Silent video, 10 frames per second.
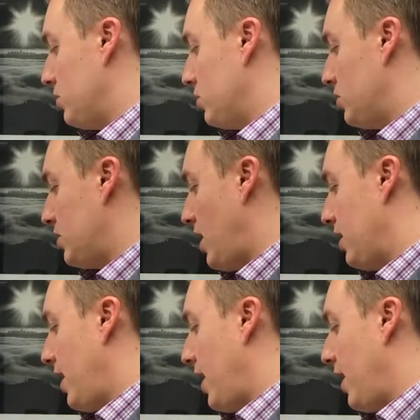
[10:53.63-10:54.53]
just
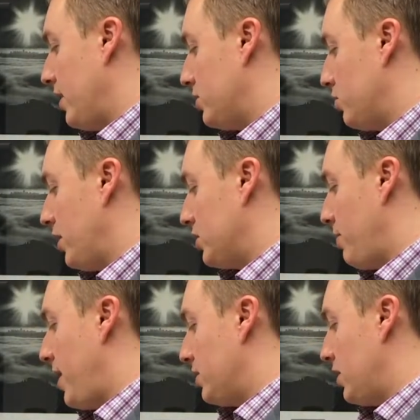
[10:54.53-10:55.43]
send candidates'
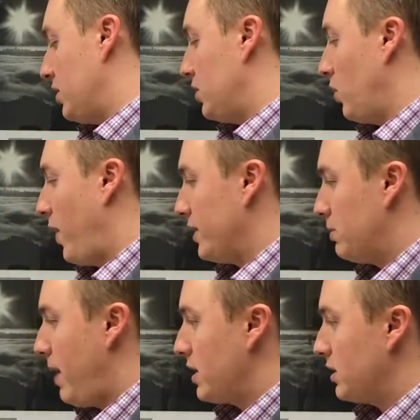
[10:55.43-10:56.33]
resumes into the
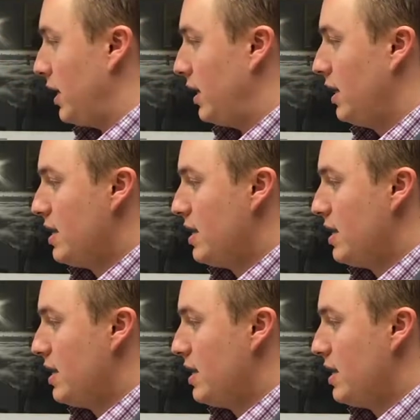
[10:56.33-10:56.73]
wastebasket.